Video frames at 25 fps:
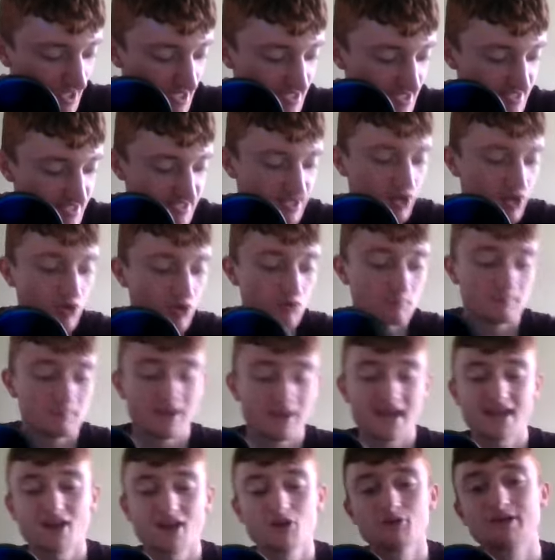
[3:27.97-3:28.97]
So
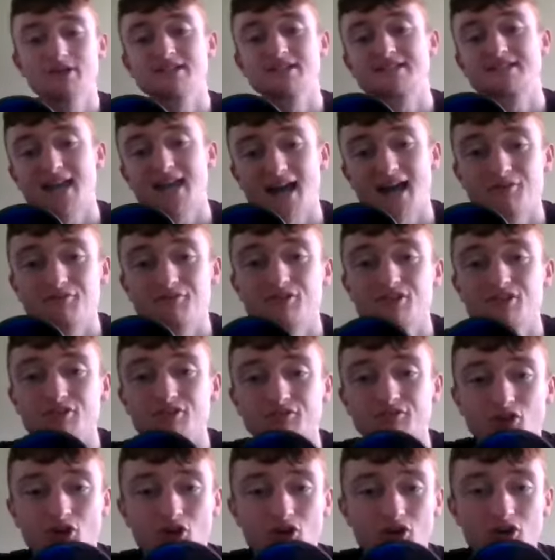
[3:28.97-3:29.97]
Mayo and Cavan,
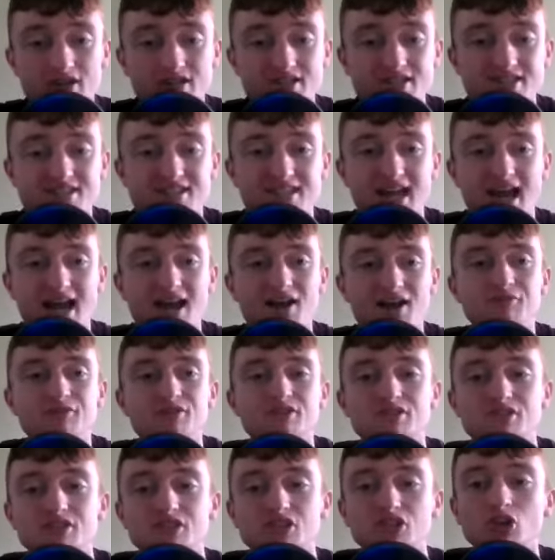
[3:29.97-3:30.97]
of course,
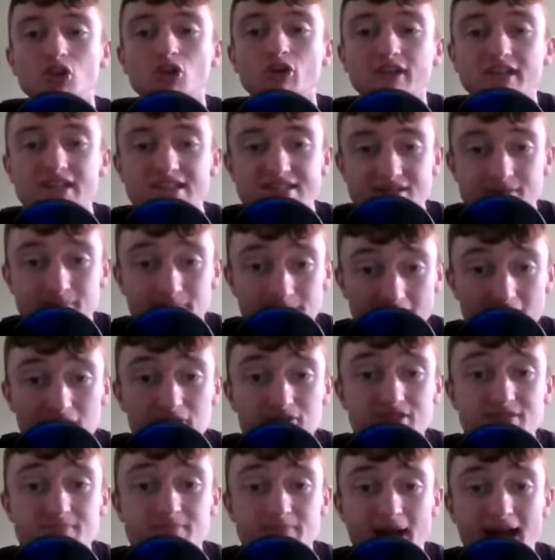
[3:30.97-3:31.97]
Cavan looking to
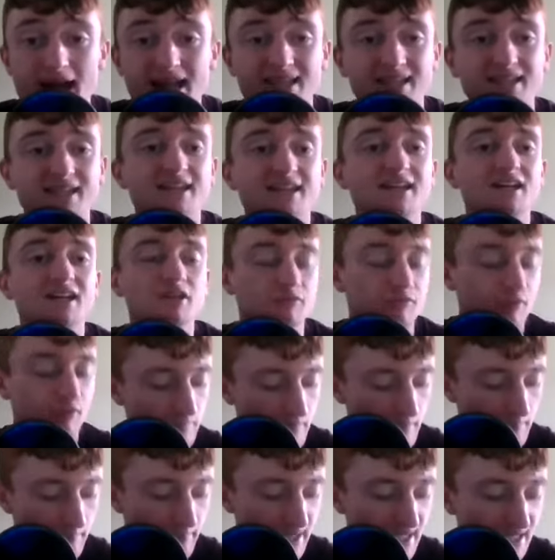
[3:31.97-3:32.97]
bounce back
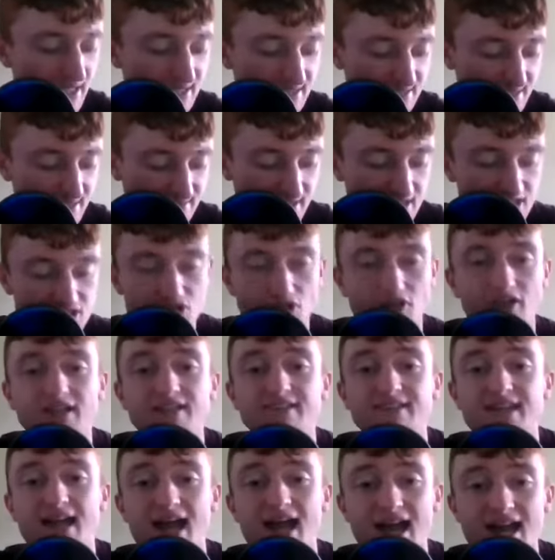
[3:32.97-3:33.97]
from the beating that they took
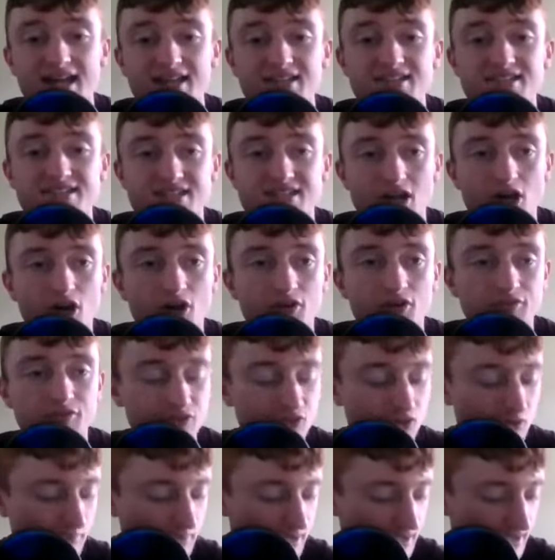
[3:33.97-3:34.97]
at the hands of
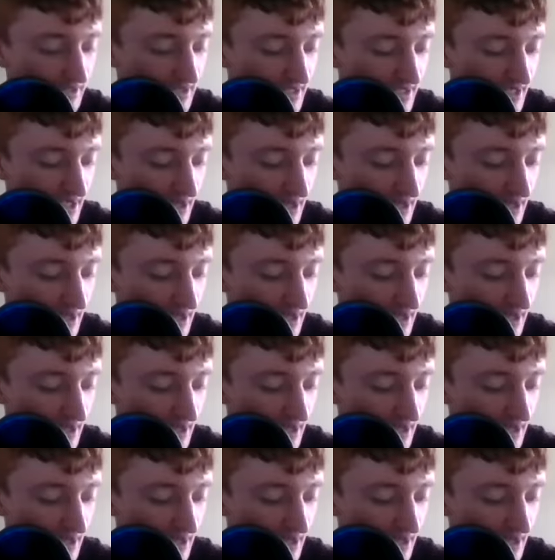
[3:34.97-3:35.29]
Dublin.